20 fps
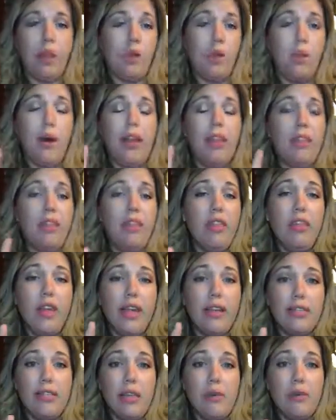One of the
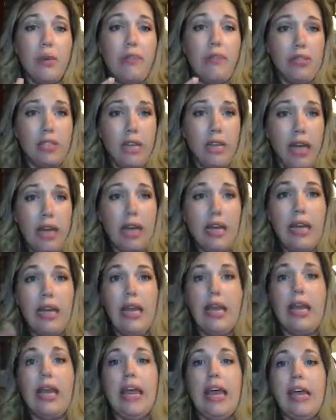things that we've done
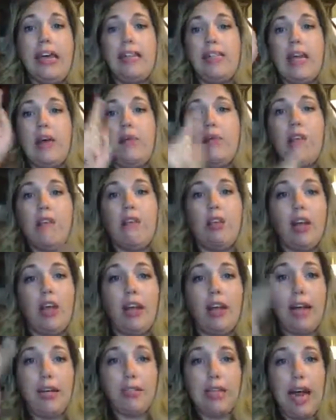is that we've
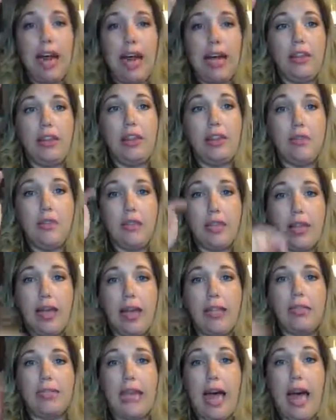clicked on those
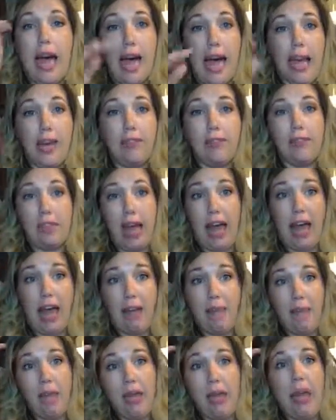links ahead of
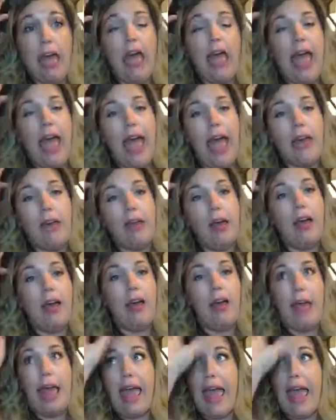time and